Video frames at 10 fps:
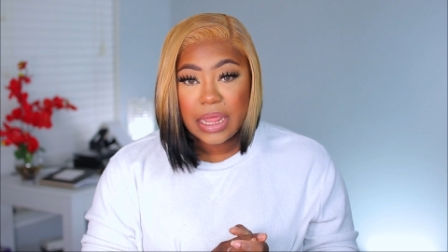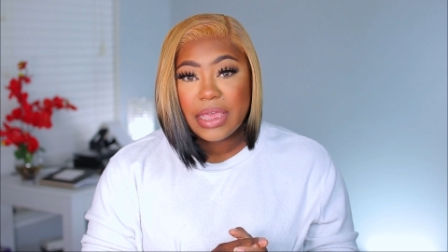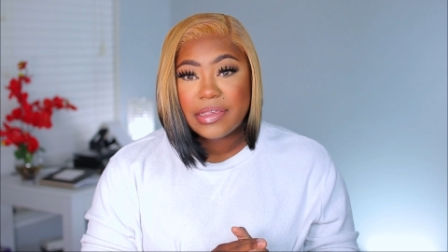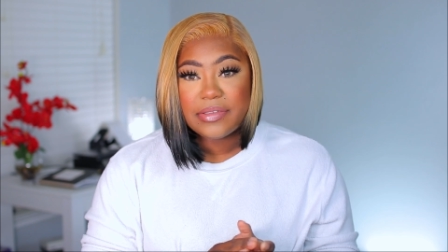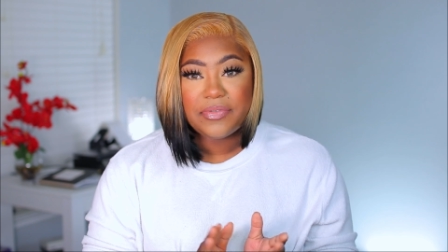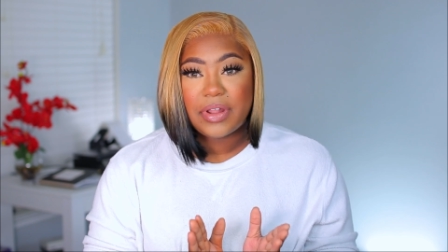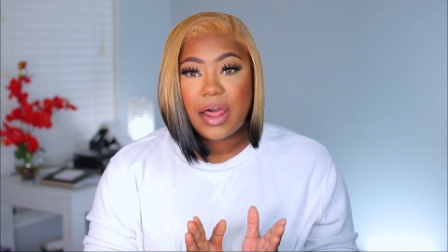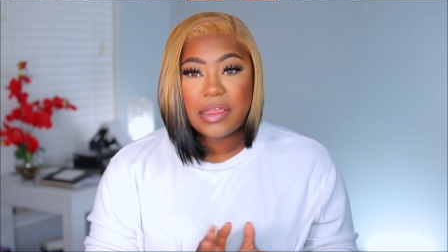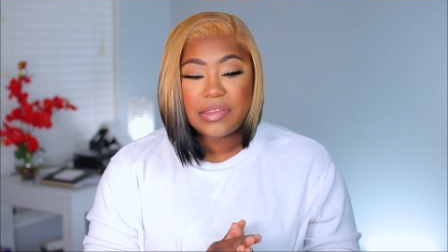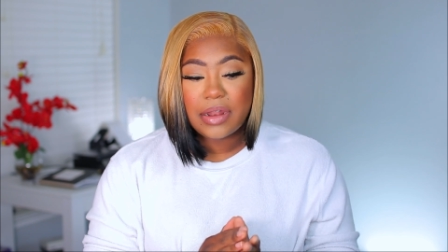Lace
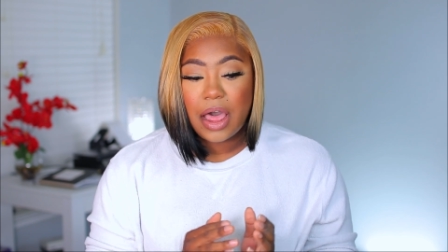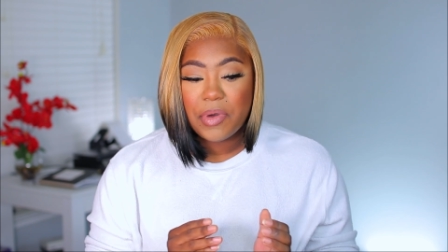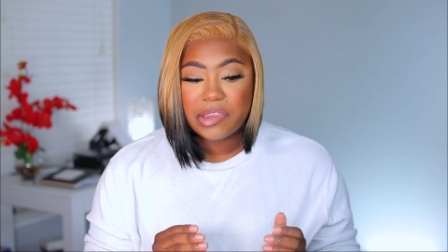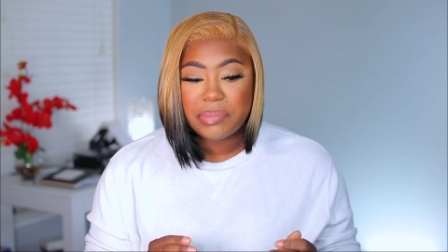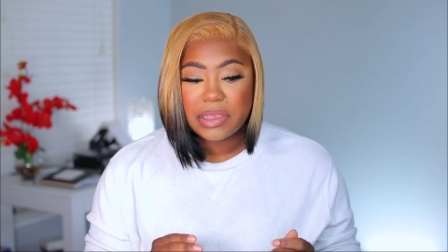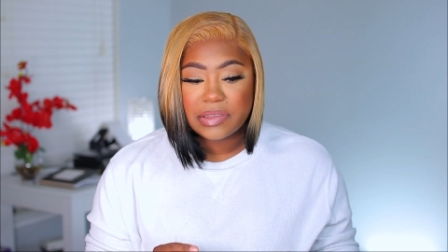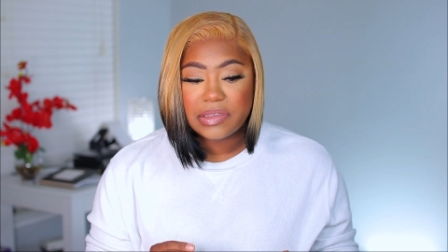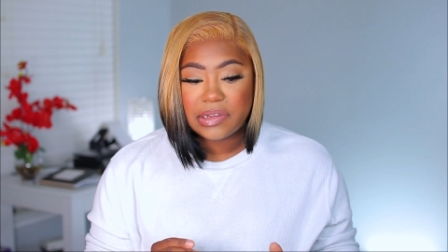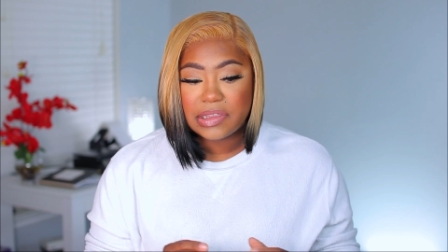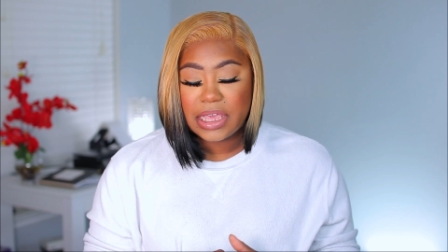Flawless. It always blends
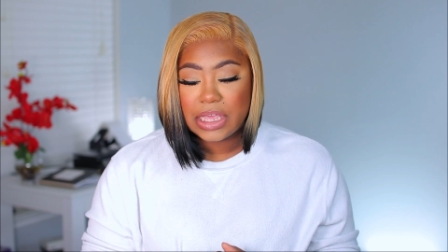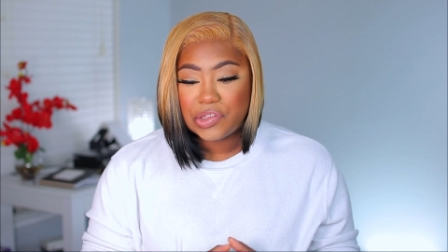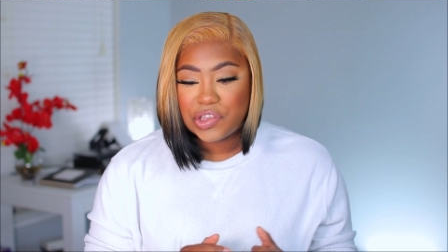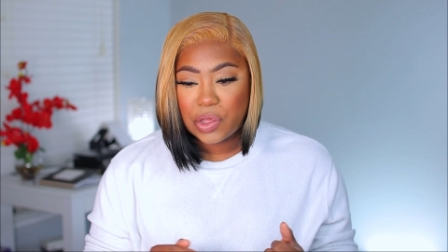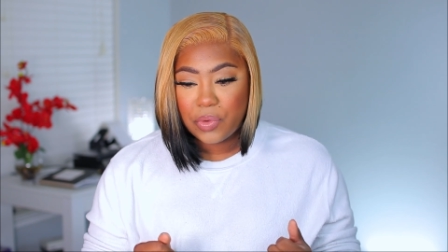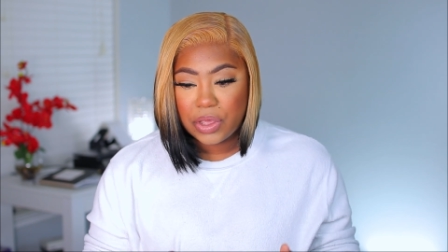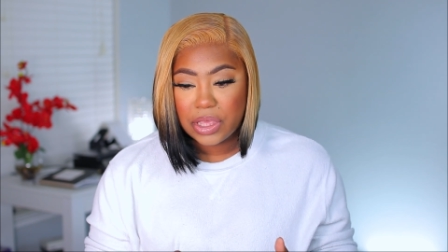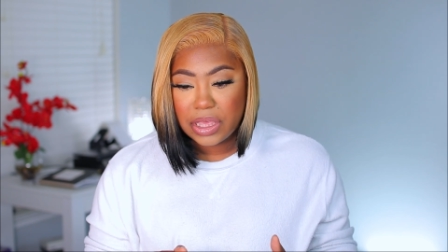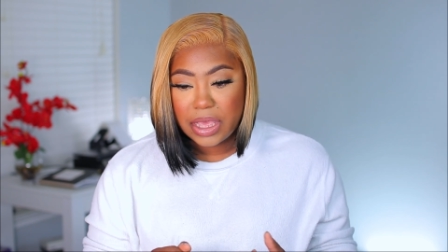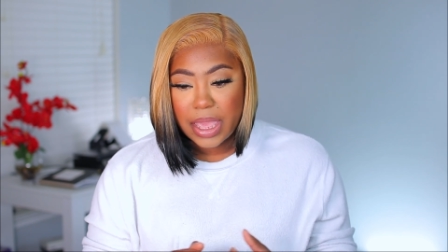into the skin so
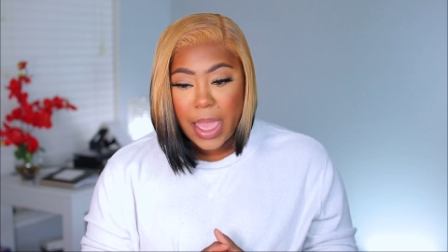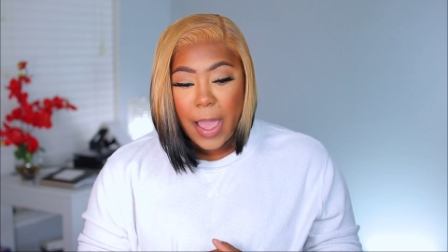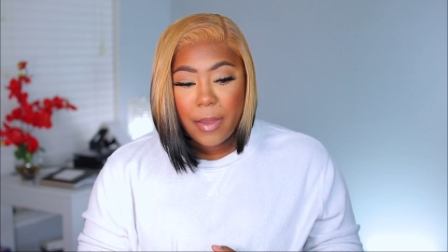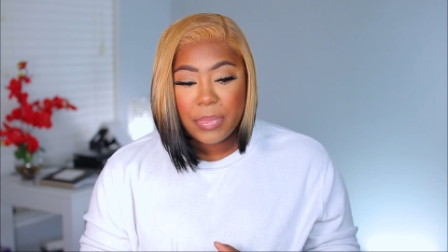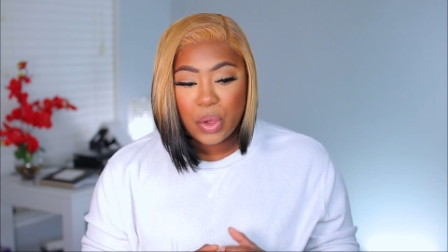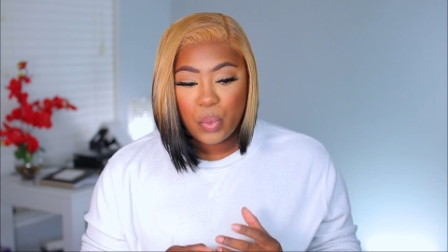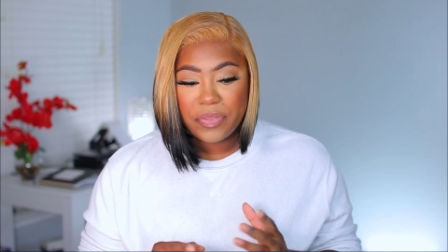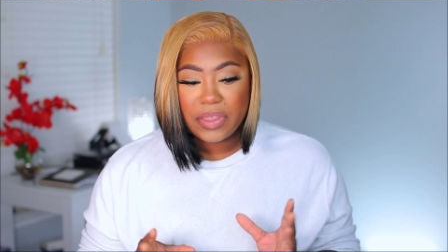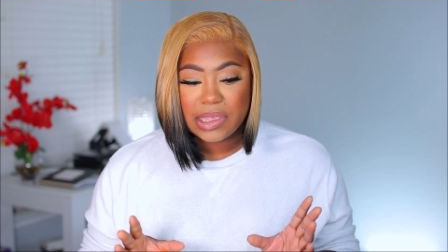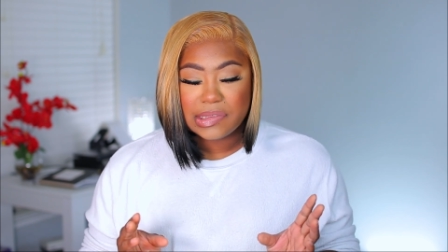good. But
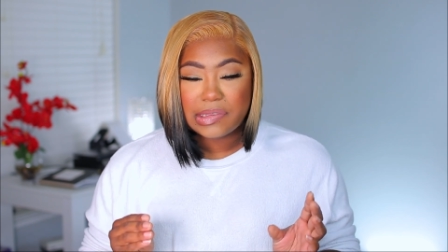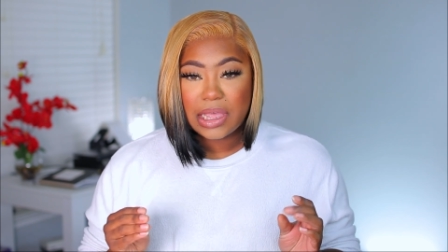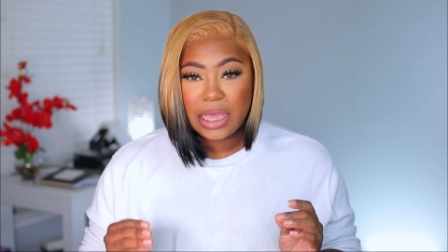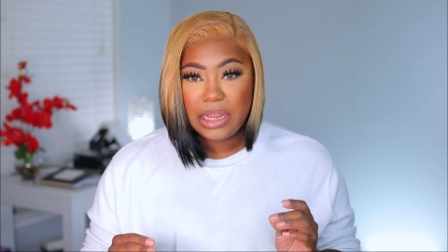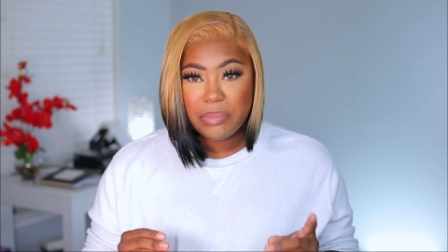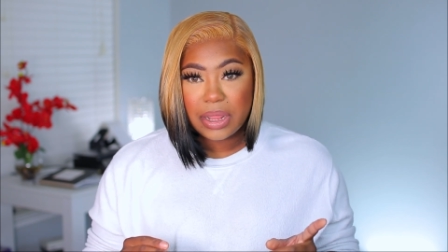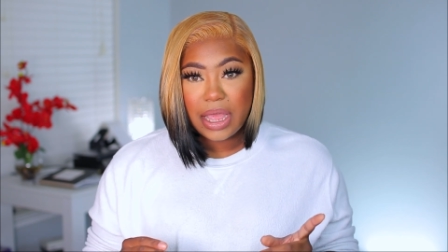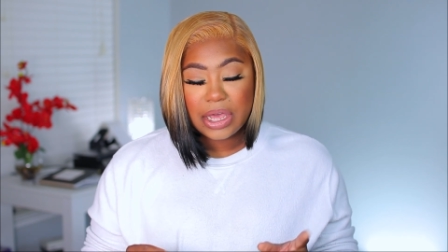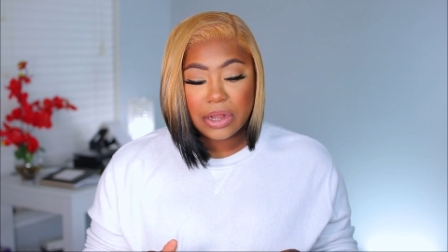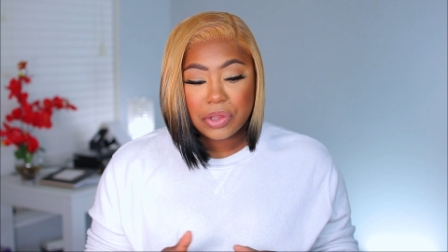with this honey
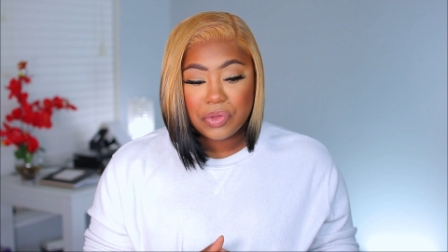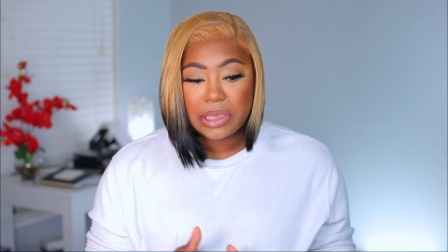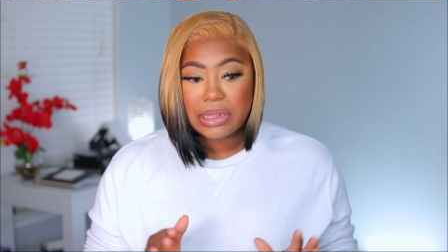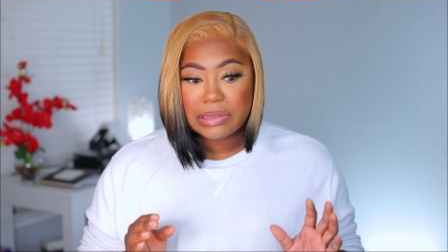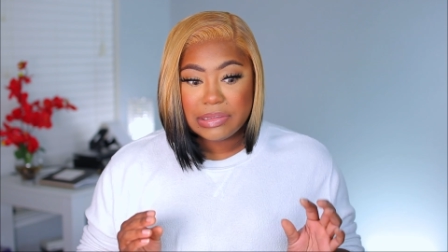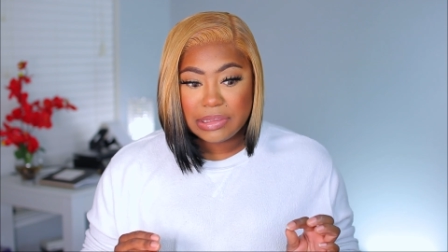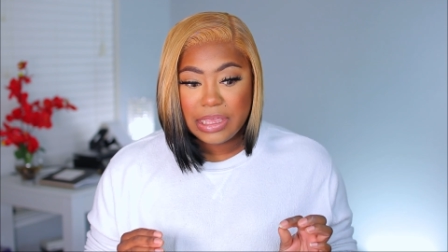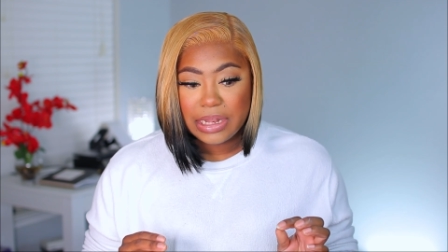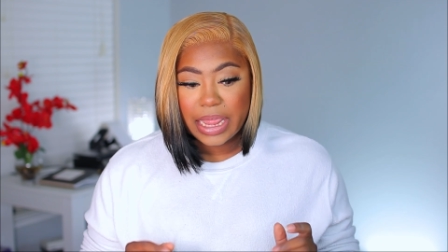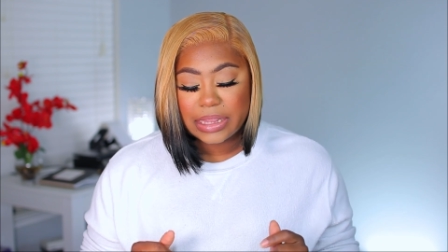blonde color, you can
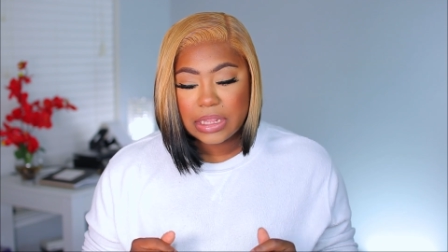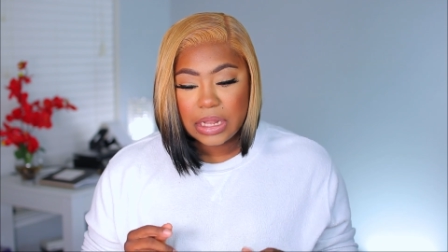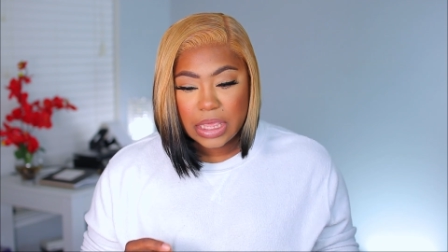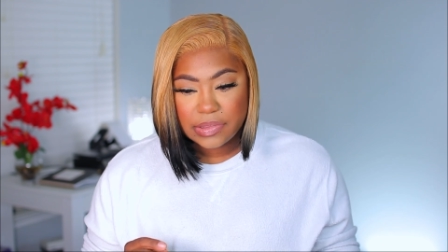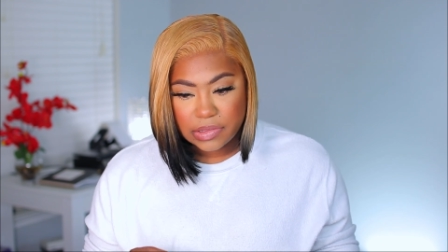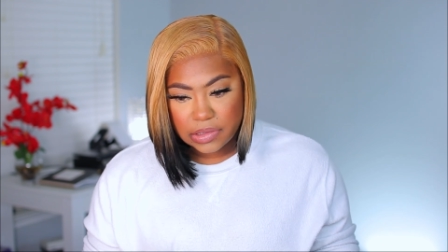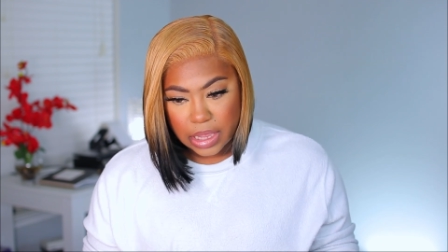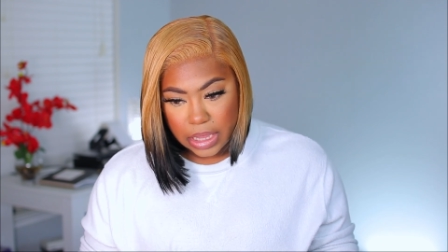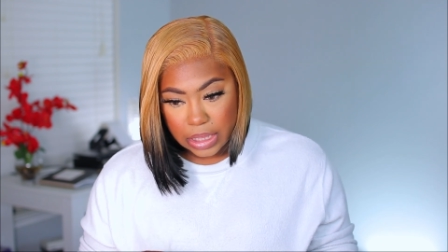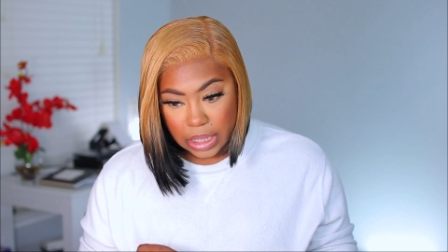see like the lace is
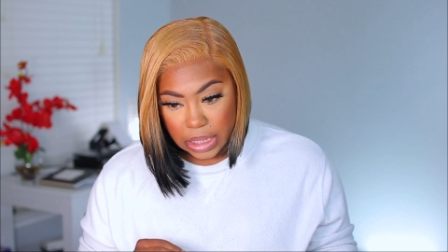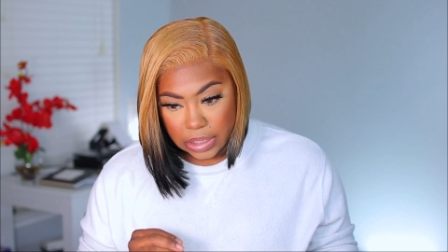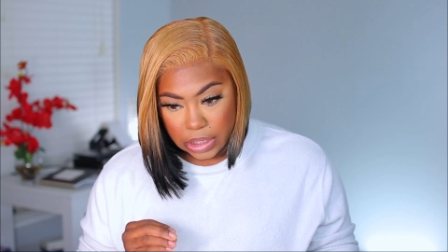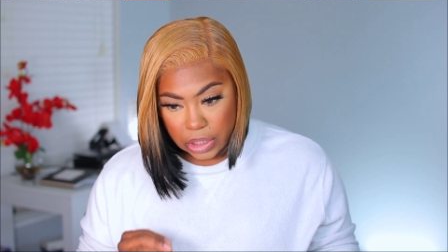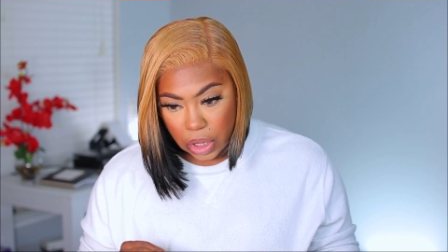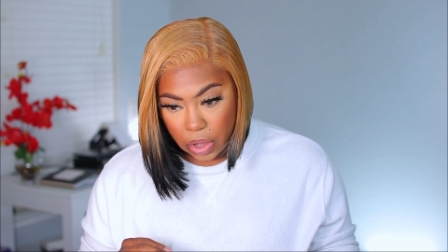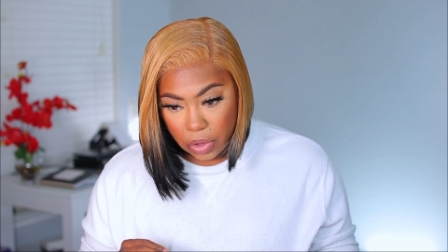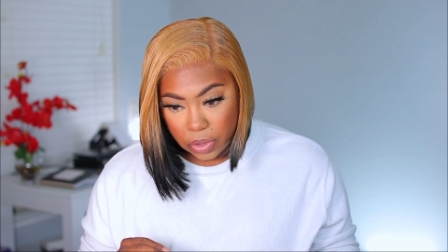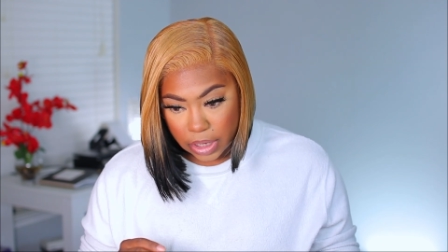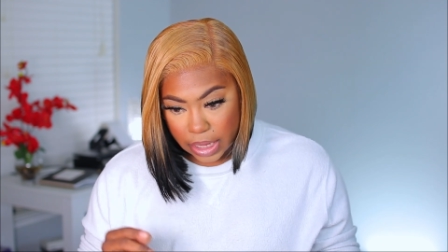like
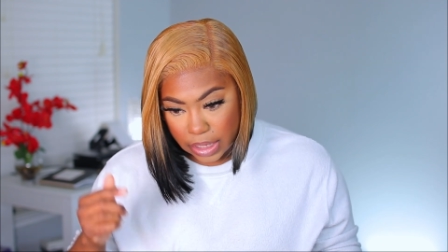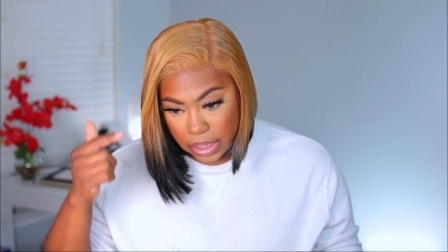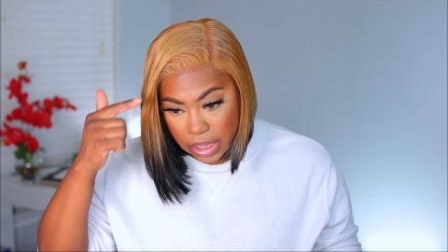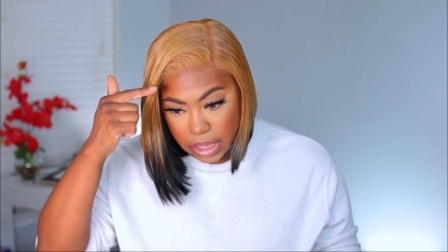gone. Like